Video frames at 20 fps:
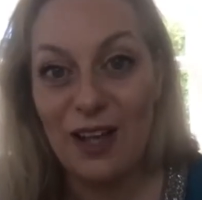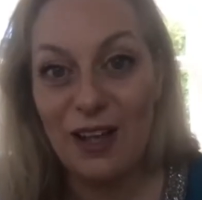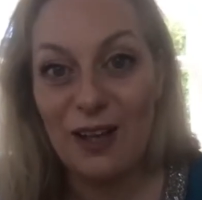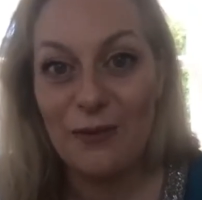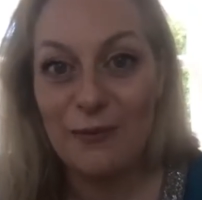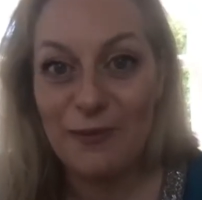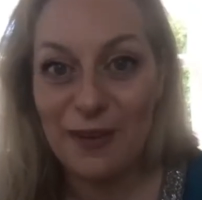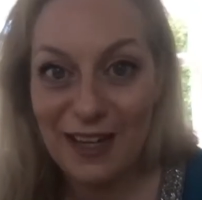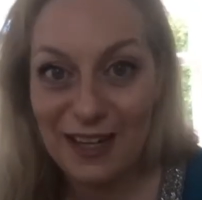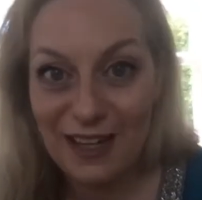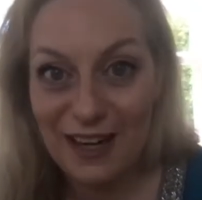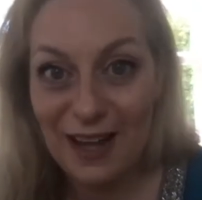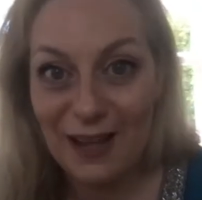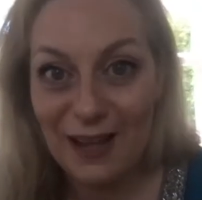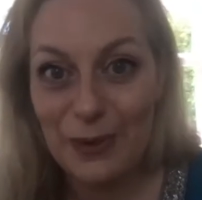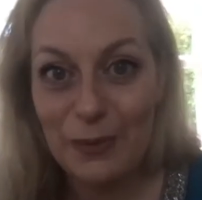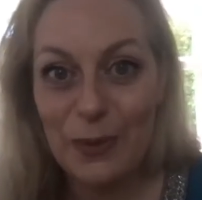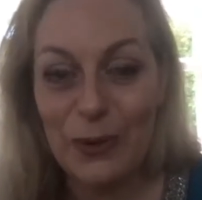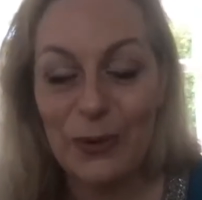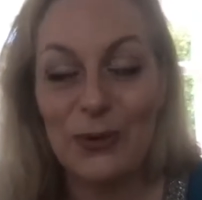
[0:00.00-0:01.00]
very
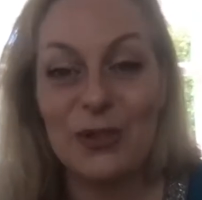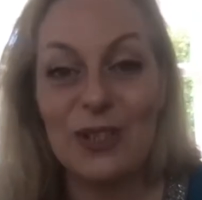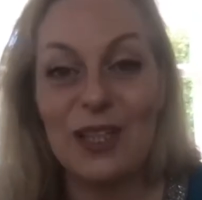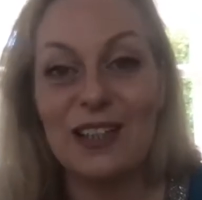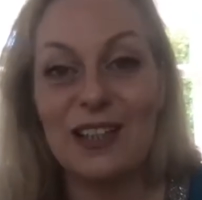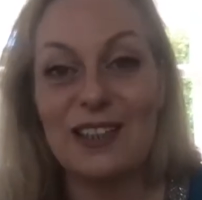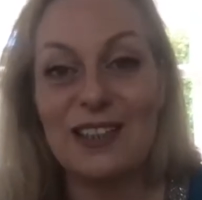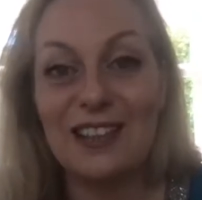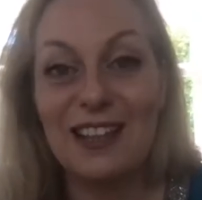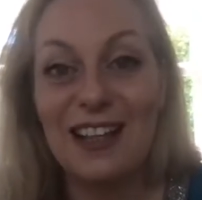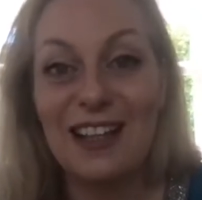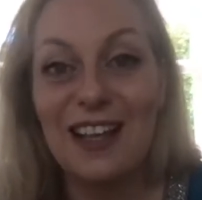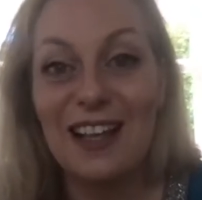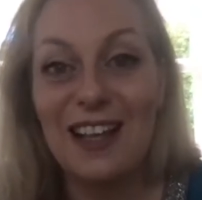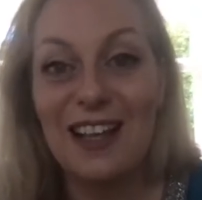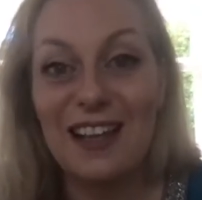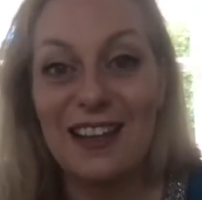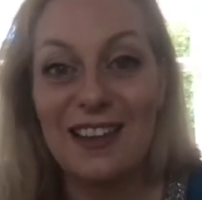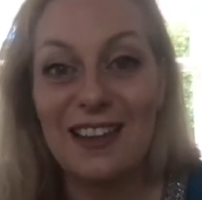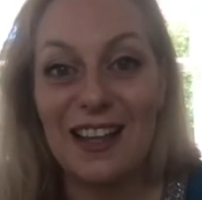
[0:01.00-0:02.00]
nice projects
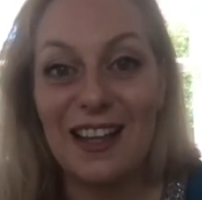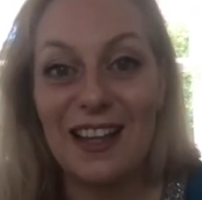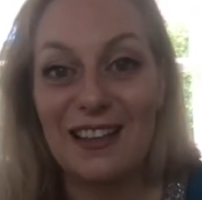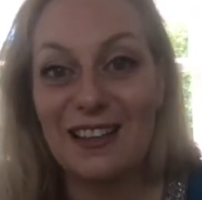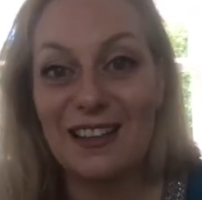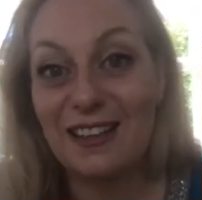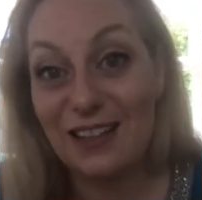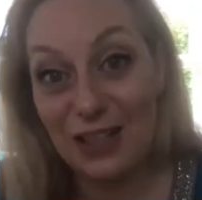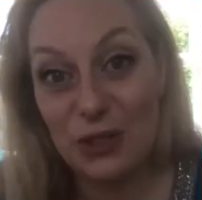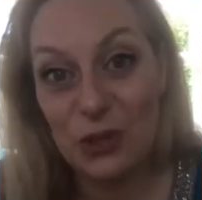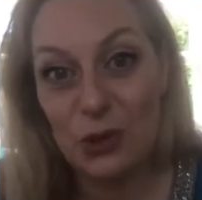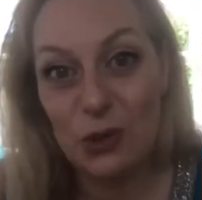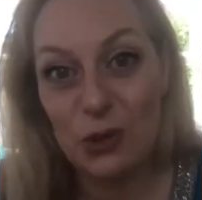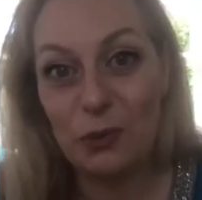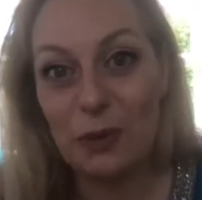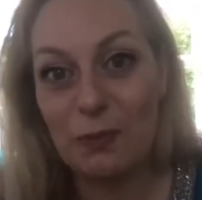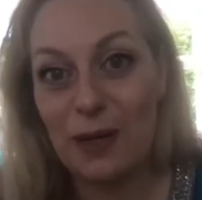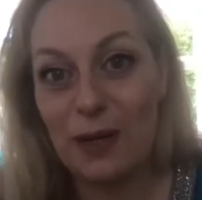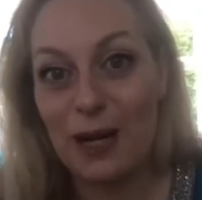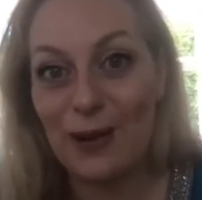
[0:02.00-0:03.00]
that they should
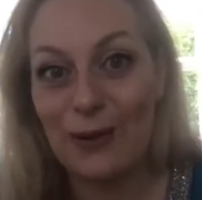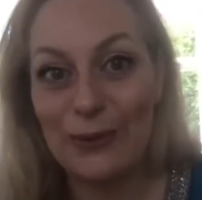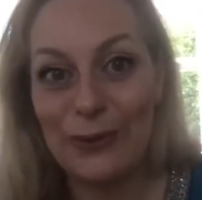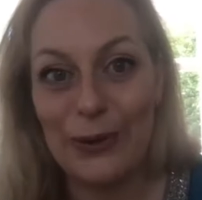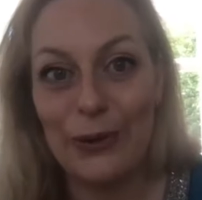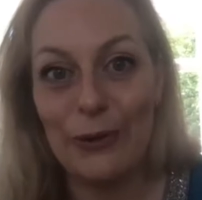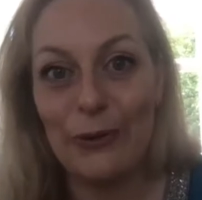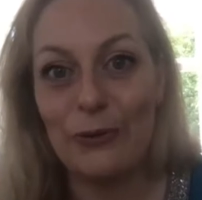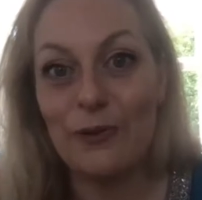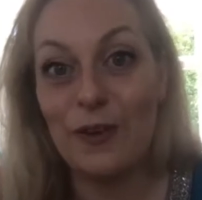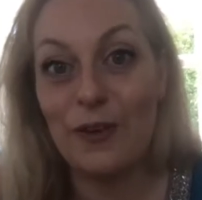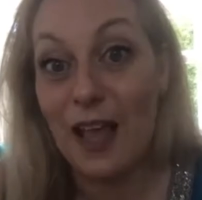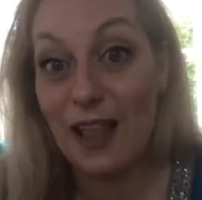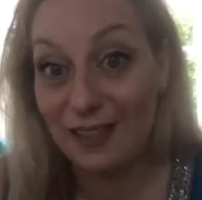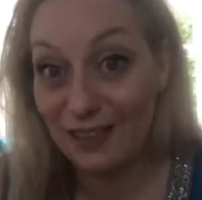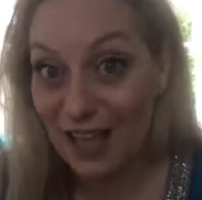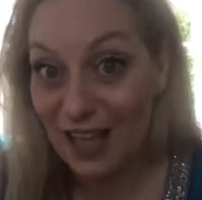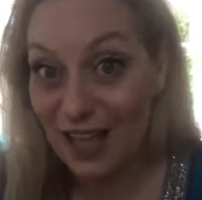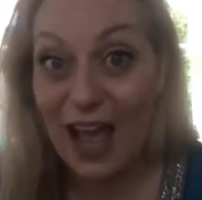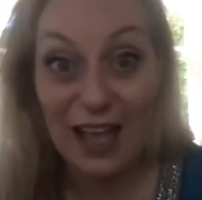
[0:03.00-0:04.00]
be proud of.
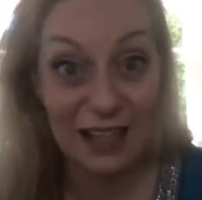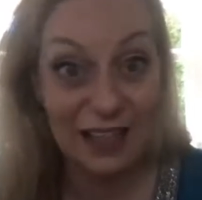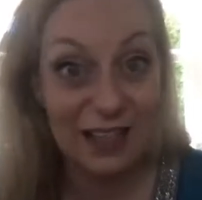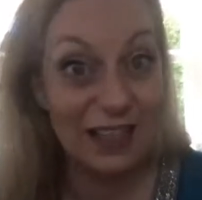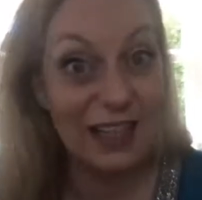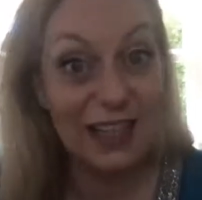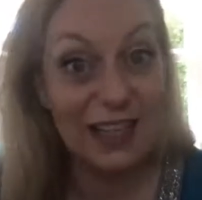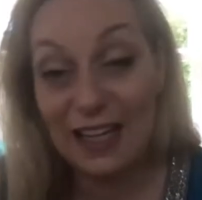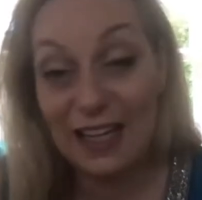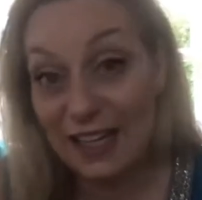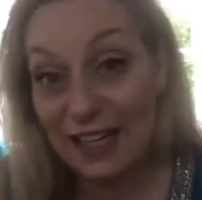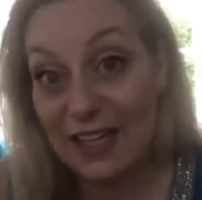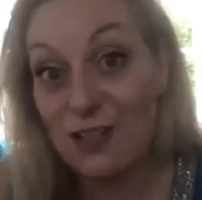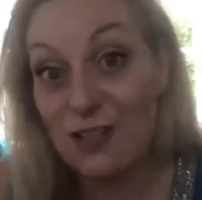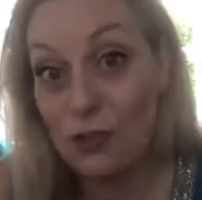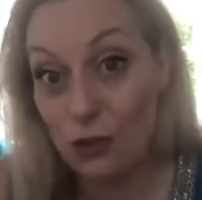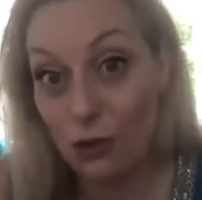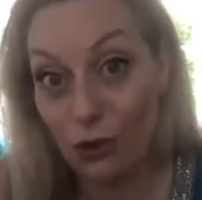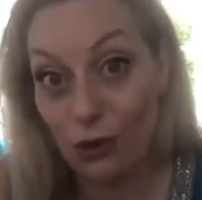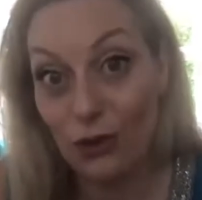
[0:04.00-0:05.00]
And I really
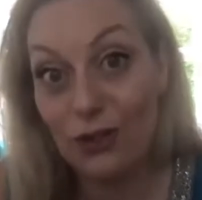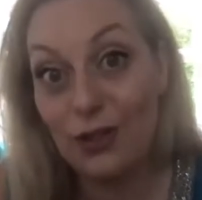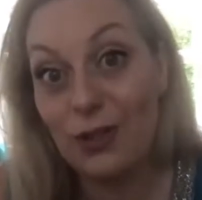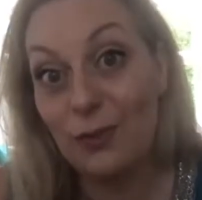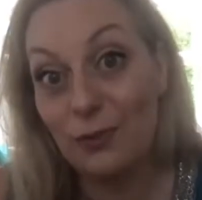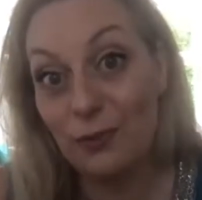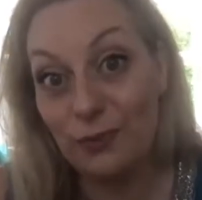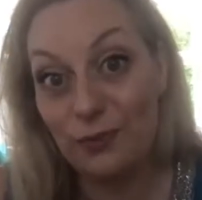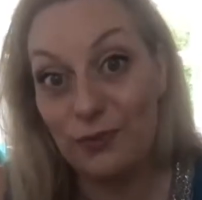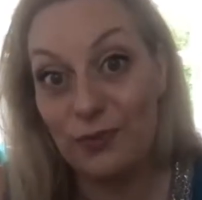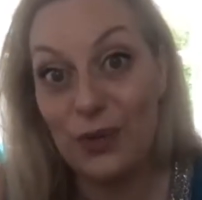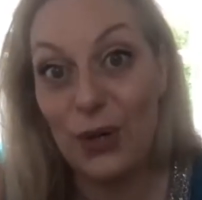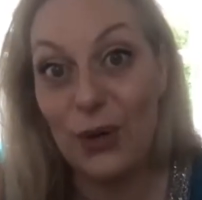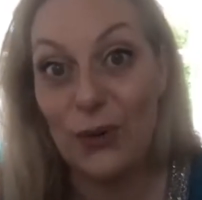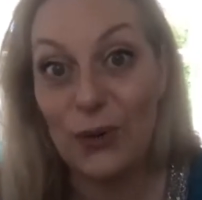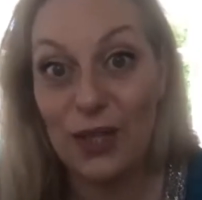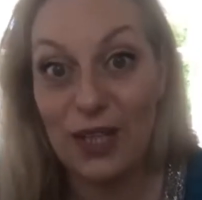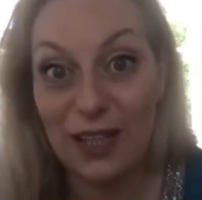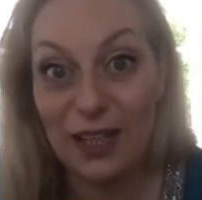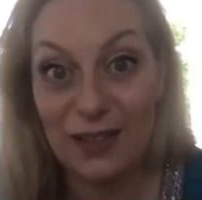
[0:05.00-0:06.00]
enjoyed
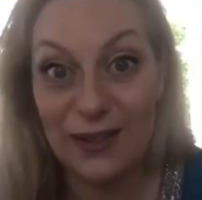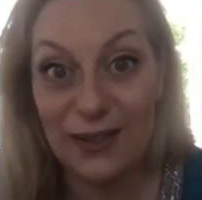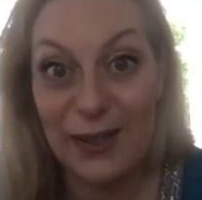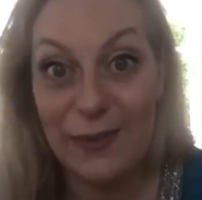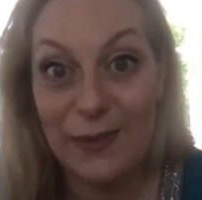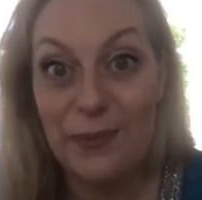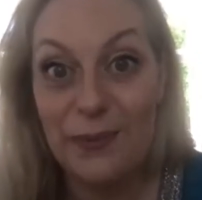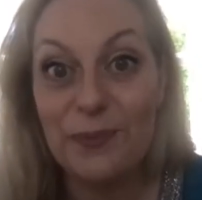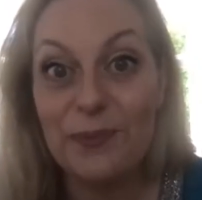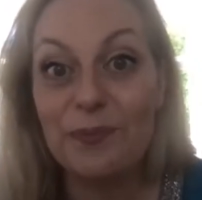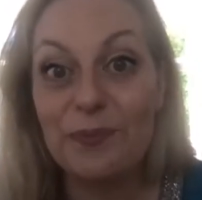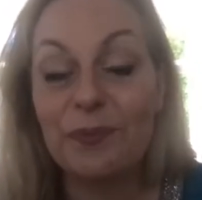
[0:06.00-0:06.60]
looking at them.